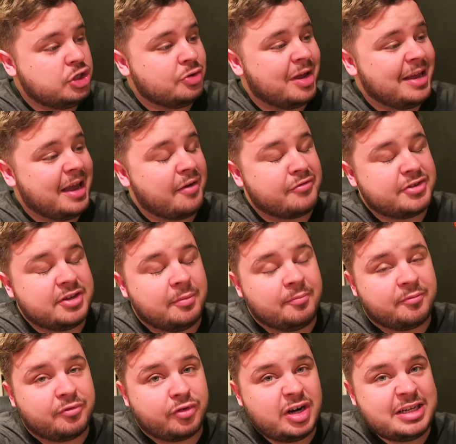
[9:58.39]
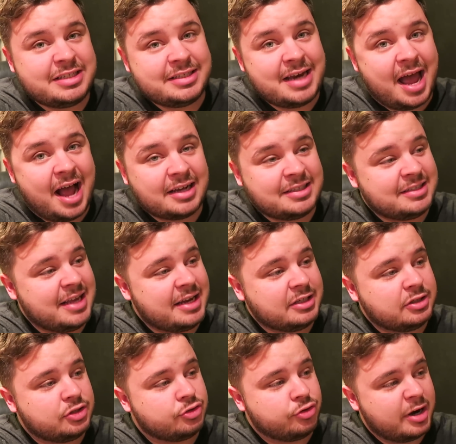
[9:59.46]
you can get some free snacks
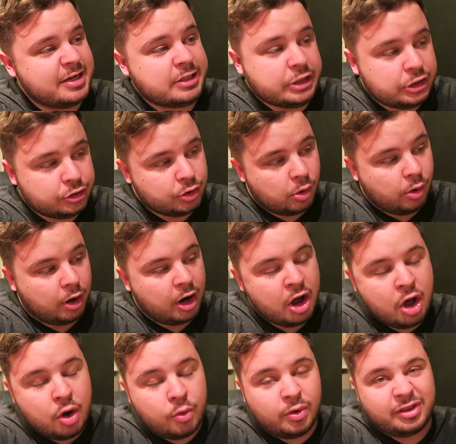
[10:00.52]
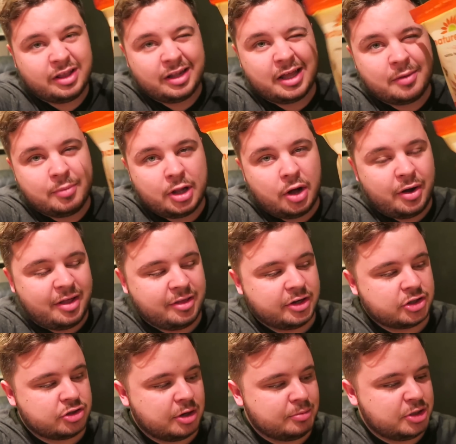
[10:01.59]
sent straight to your door with the link below in the
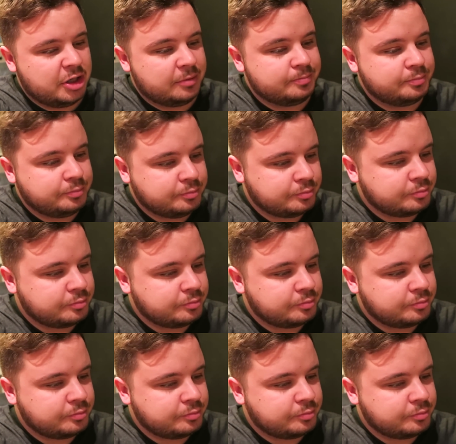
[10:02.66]
description.